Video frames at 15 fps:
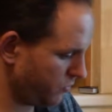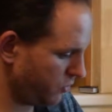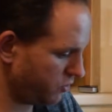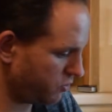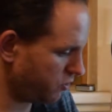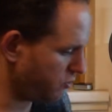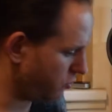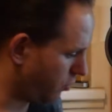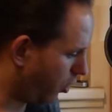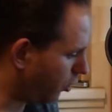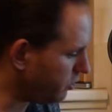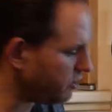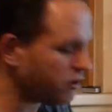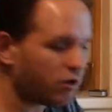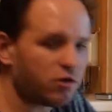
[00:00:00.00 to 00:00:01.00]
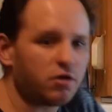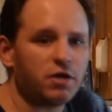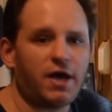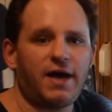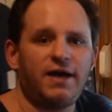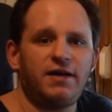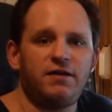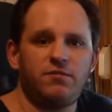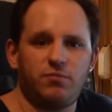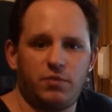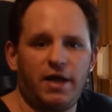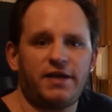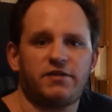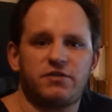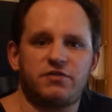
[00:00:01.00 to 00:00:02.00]
So all in all, I
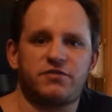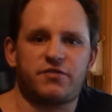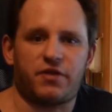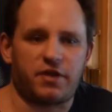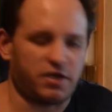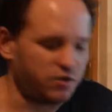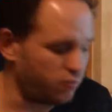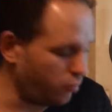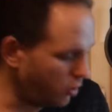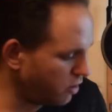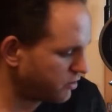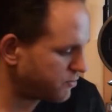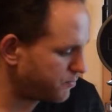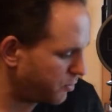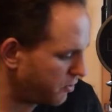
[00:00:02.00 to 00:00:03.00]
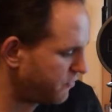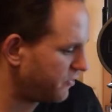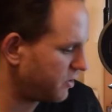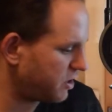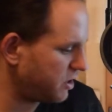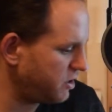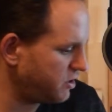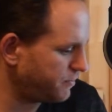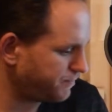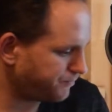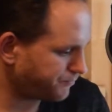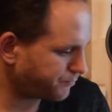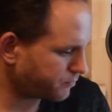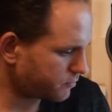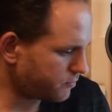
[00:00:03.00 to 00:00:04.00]
like this thing. It works perfectly.
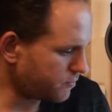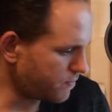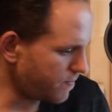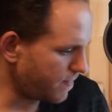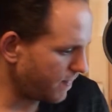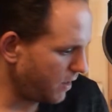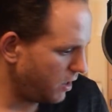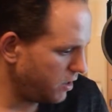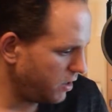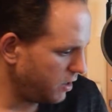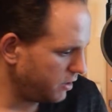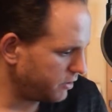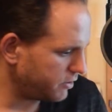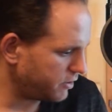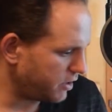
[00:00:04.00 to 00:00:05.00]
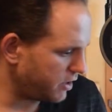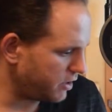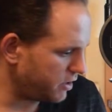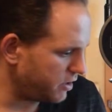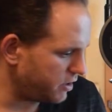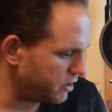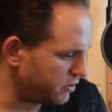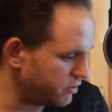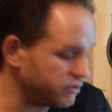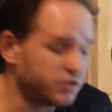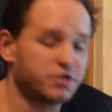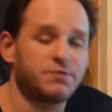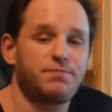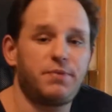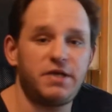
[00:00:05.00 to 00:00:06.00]
The
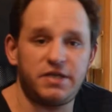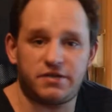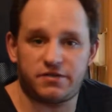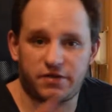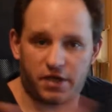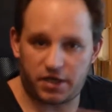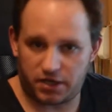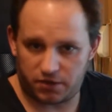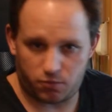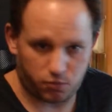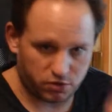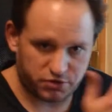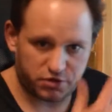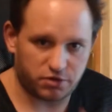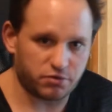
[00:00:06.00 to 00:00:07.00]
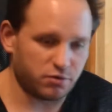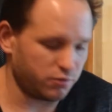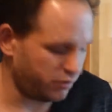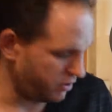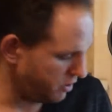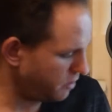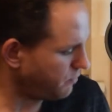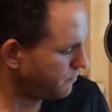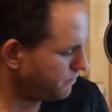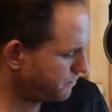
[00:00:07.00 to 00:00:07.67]
speed I will show you here.